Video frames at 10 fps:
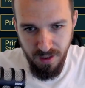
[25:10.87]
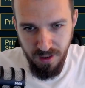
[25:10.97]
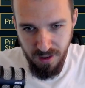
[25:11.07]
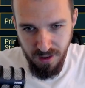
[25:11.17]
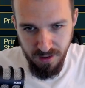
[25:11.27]

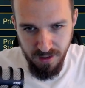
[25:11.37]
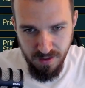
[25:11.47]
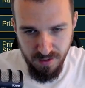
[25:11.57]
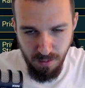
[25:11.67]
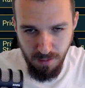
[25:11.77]
And
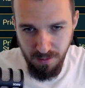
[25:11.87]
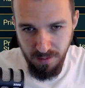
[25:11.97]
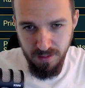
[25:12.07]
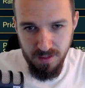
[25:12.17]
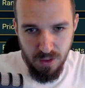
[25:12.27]
these are
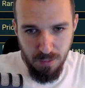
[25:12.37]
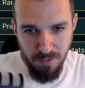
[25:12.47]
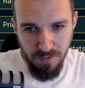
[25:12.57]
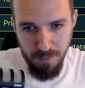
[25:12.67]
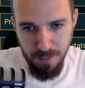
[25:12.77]
some
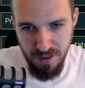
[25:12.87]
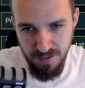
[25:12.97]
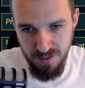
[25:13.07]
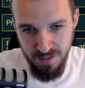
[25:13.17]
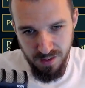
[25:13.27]
of the
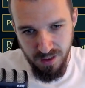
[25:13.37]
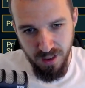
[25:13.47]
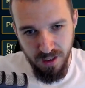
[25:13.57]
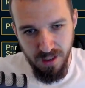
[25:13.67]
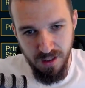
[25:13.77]
pieces that I
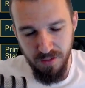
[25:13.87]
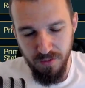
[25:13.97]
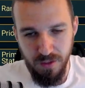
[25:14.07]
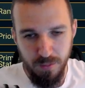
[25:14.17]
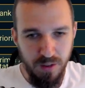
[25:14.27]
got
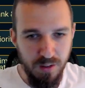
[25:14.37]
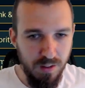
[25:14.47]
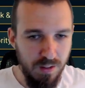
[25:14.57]
from the